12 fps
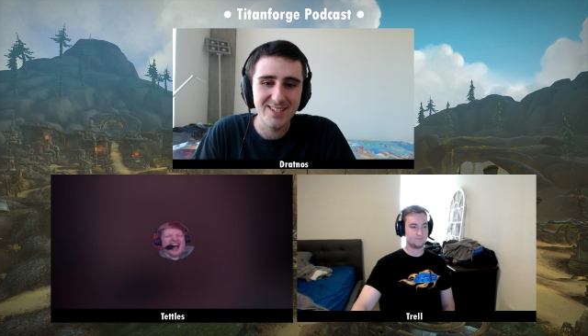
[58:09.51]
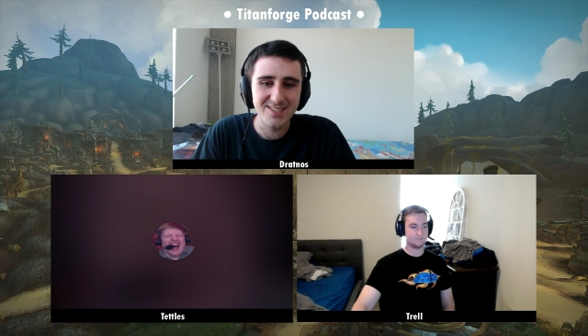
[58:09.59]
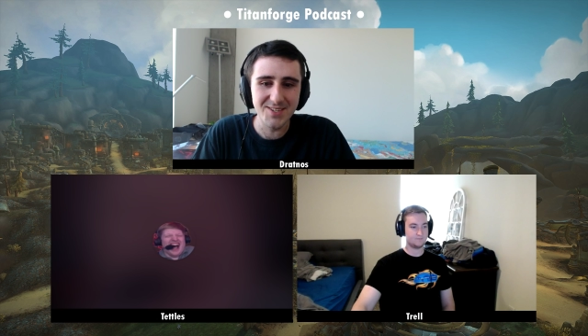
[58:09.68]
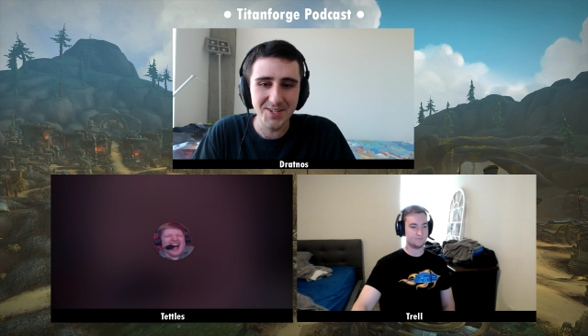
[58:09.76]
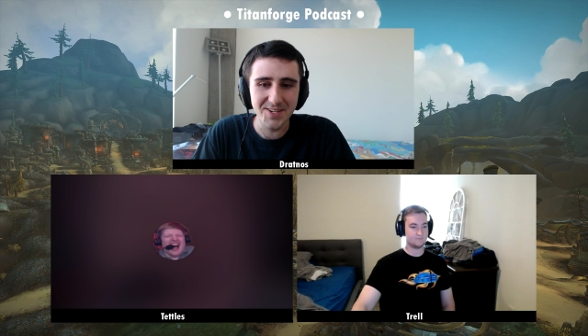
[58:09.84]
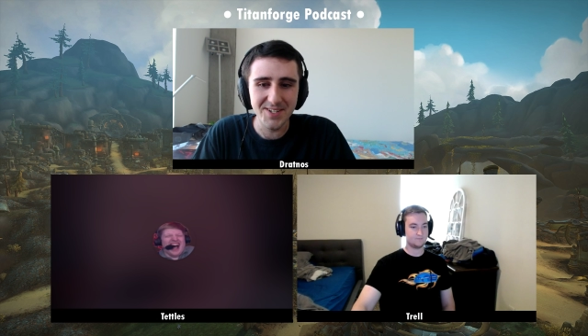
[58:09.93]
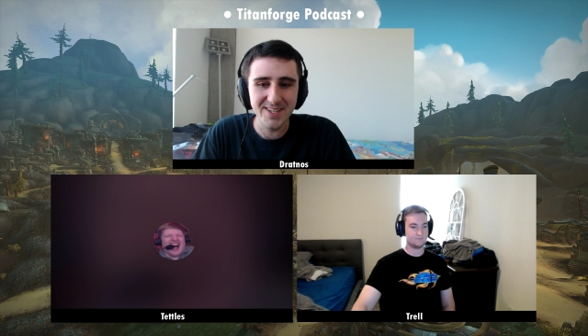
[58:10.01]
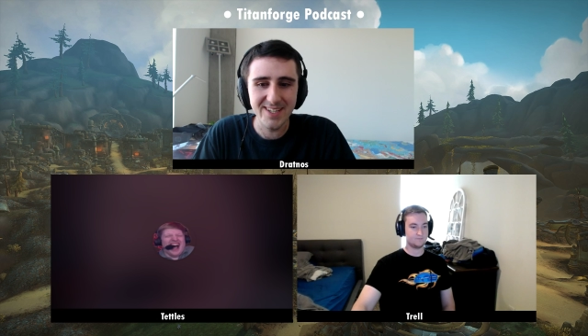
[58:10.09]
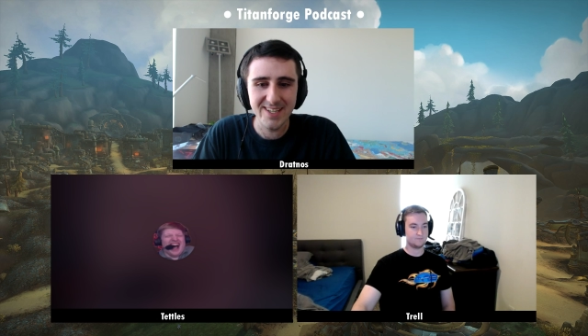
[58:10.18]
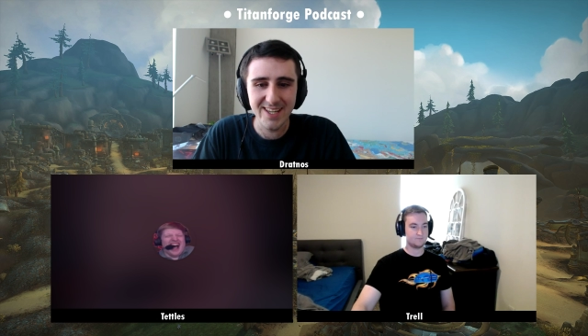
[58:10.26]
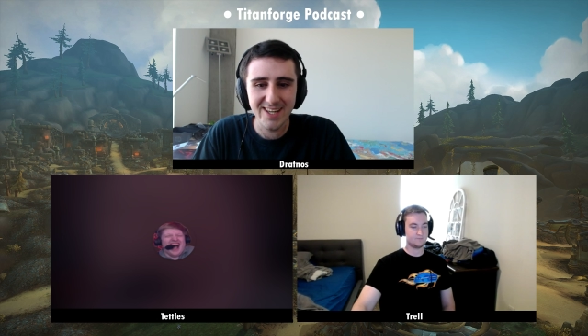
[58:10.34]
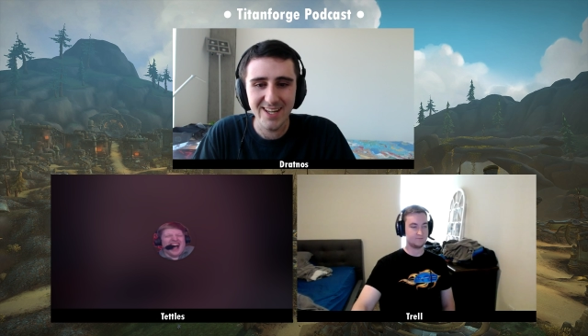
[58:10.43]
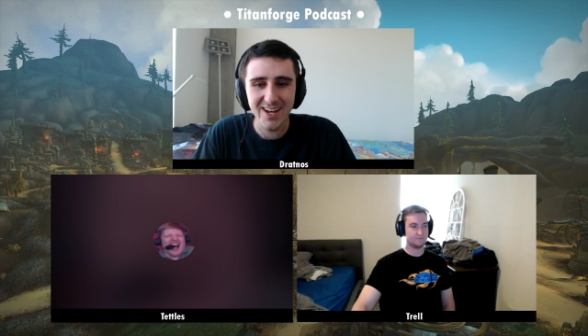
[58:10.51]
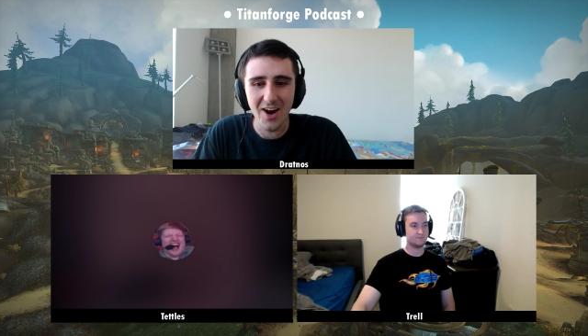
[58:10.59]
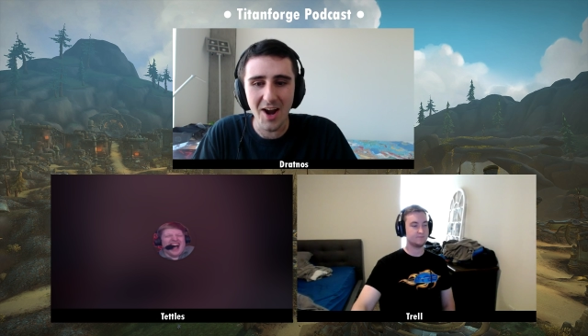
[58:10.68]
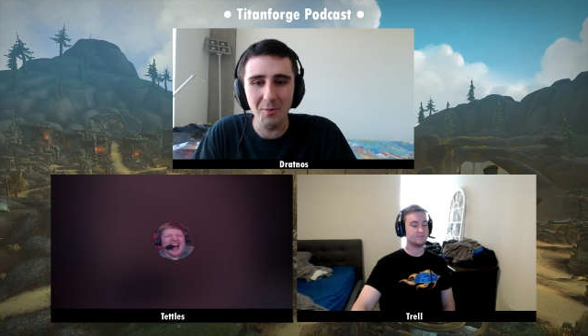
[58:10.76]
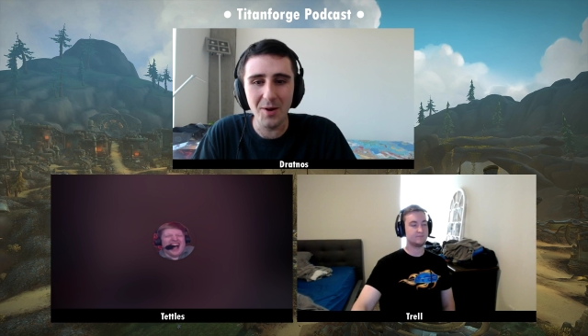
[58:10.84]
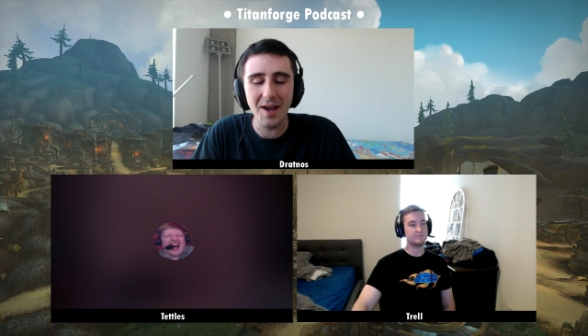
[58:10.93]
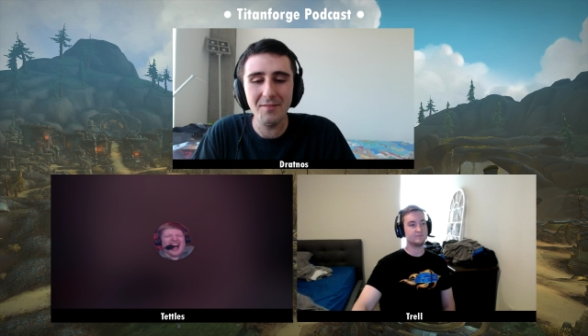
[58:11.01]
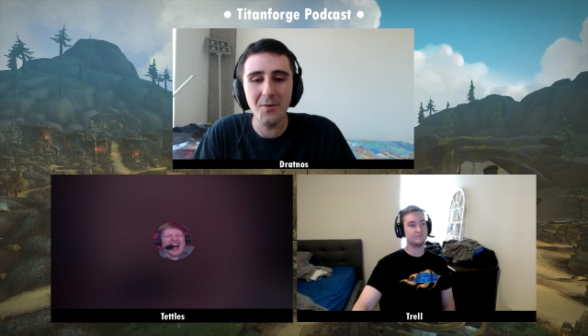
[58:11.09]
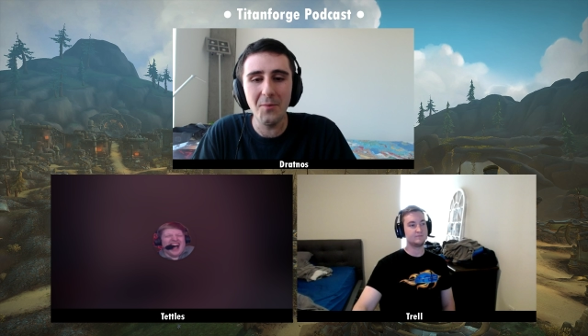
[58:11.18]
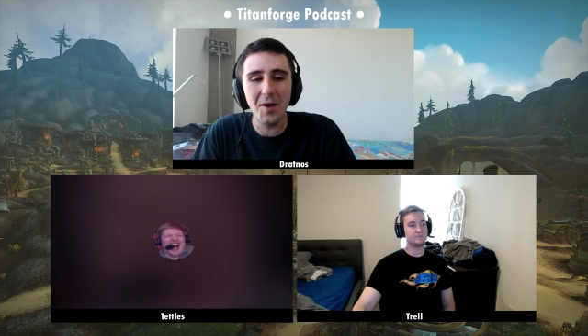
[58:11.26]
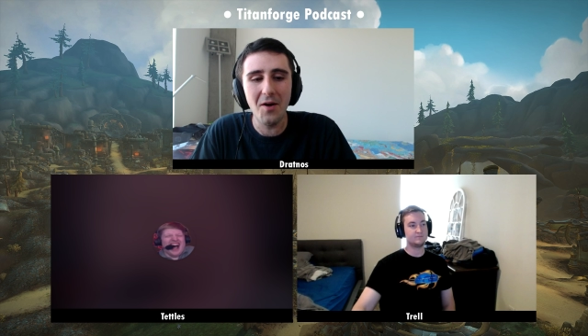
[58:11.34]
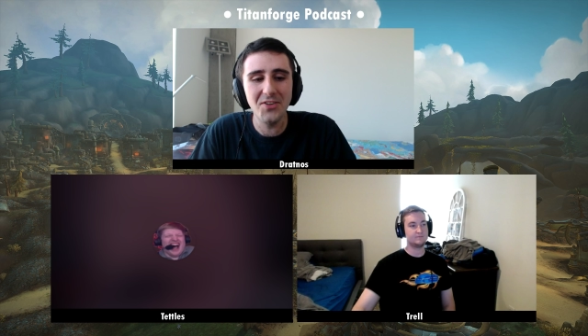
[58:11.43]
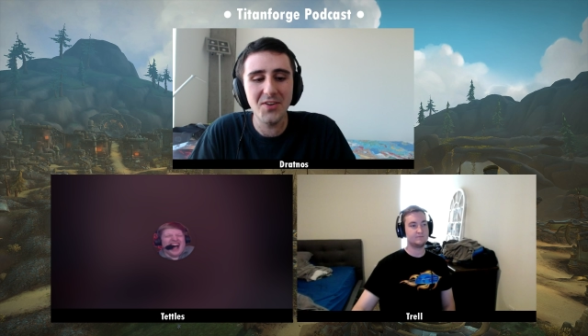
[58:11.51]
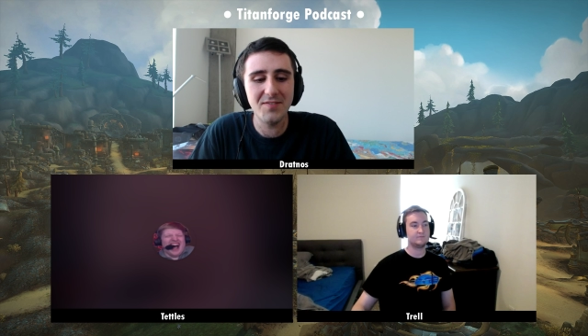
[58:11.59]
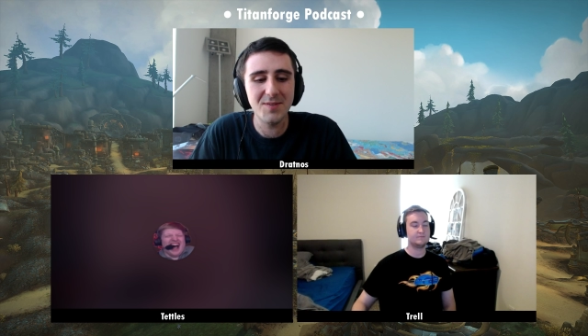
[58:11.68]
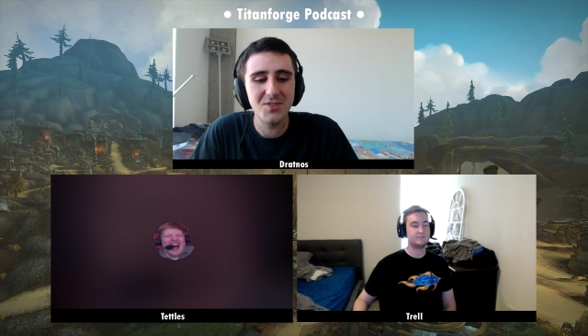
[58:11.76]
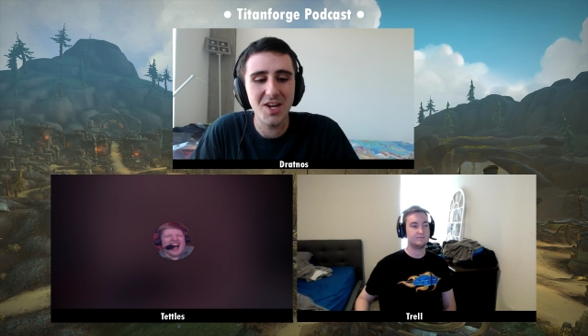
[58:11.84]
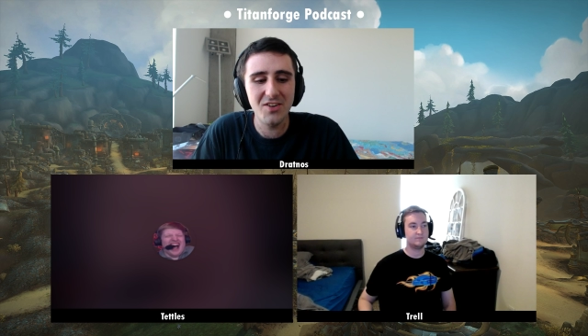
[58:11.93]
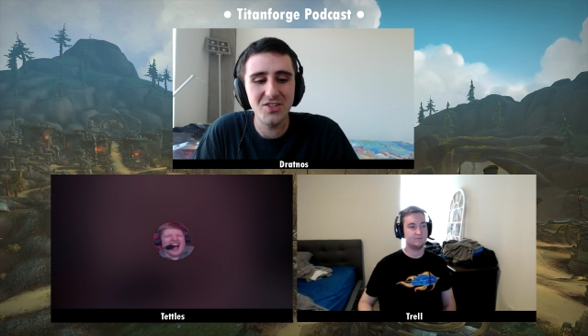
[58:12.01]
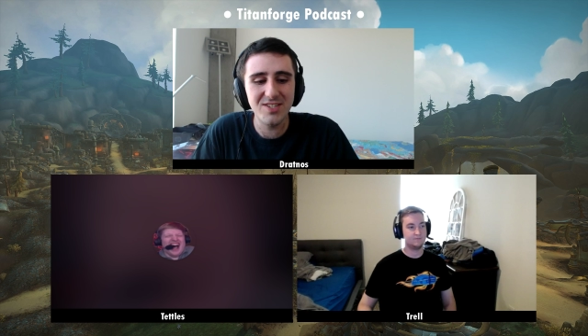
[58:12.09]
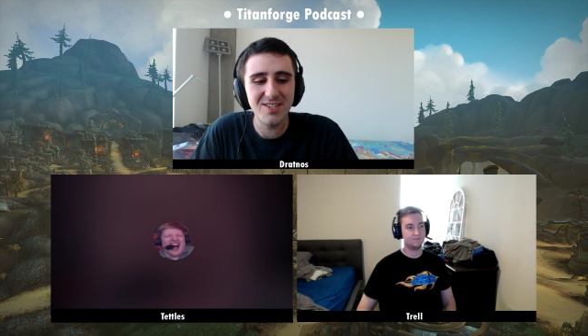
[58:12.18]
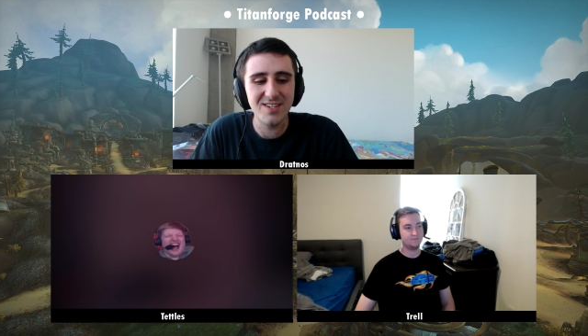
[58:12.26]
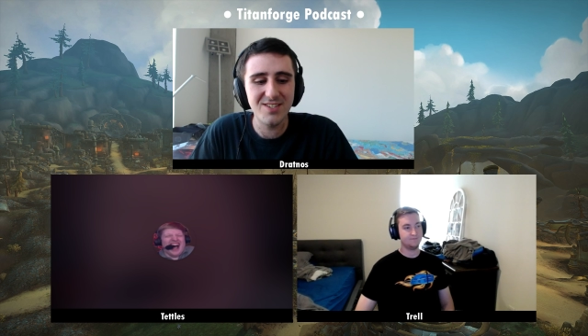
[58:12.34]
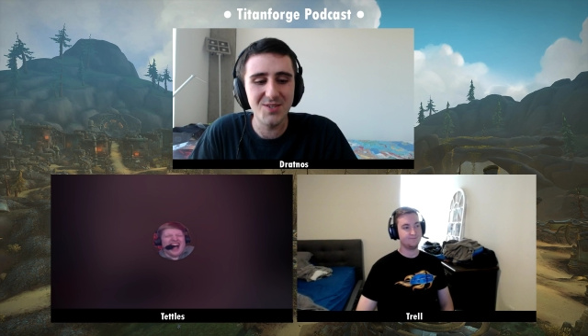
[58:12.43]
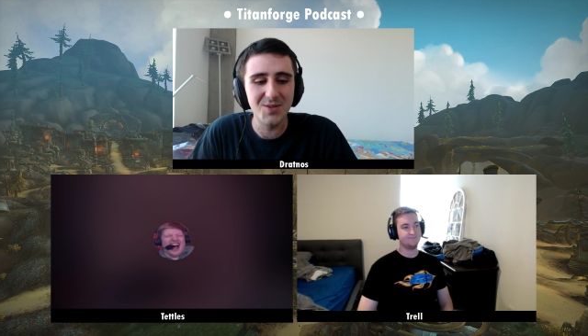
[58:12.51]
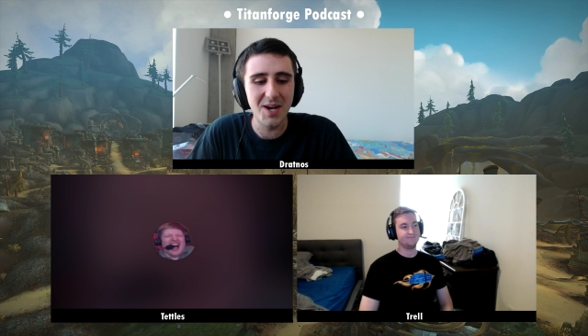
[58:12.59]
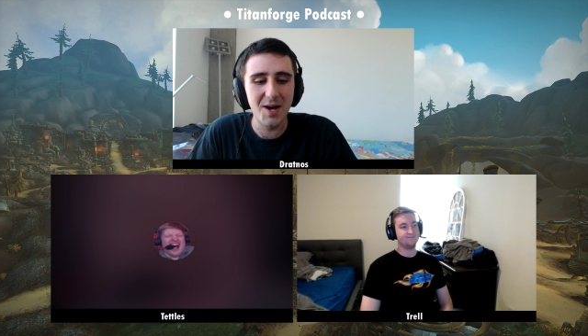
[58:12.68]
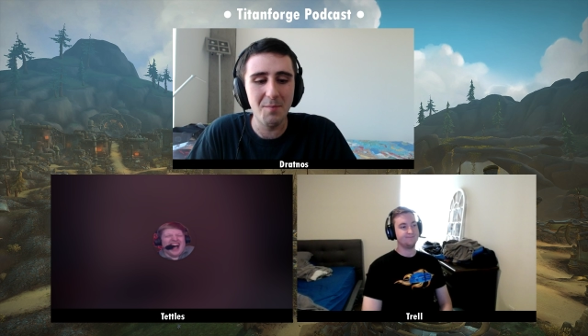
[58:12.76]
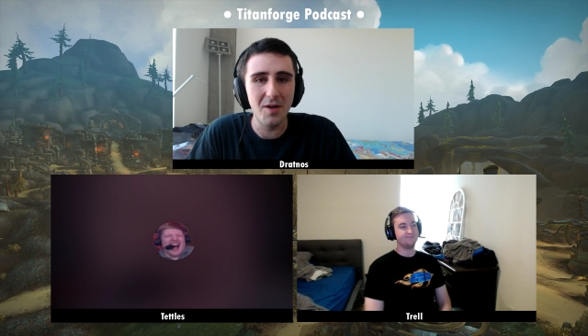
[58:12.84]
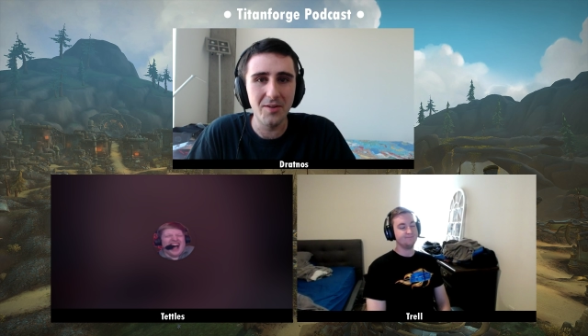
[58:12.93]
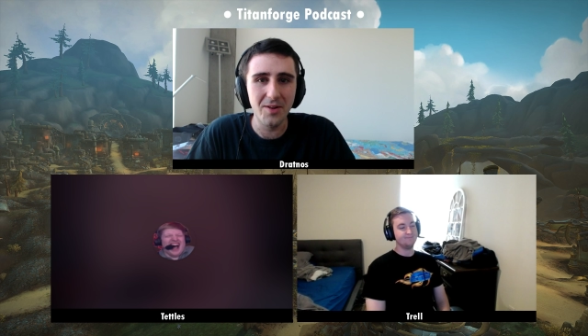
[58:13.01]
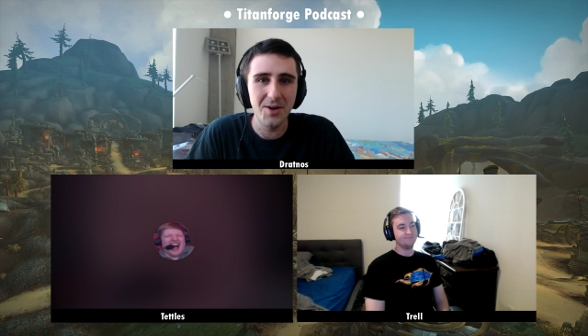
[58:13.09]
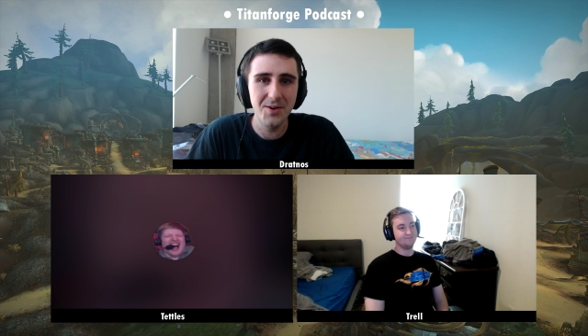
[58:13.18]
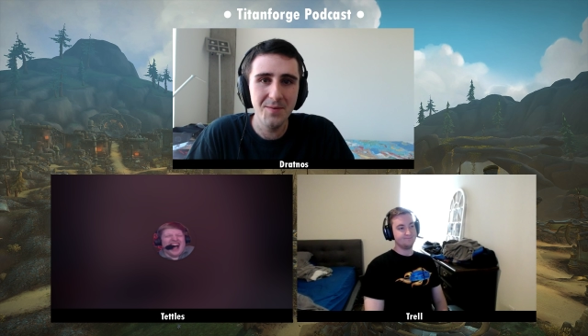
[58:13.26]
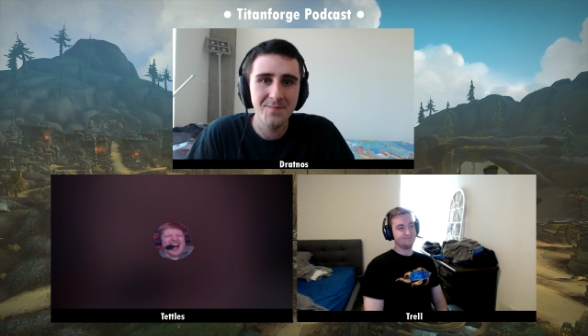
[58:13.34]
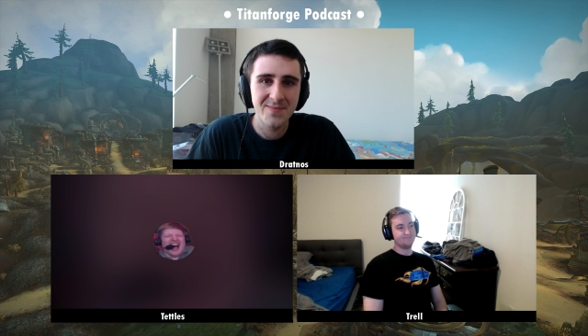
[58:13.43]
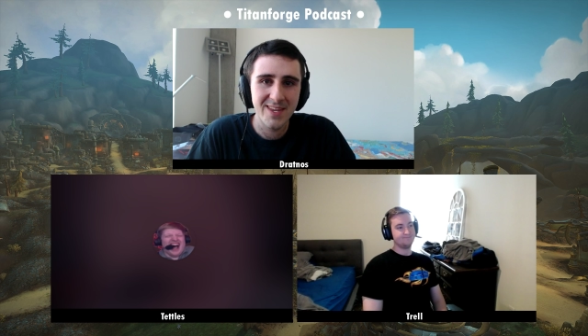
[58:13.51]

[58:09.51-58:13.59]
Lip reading: So all right, we also have some changes to Motherlode.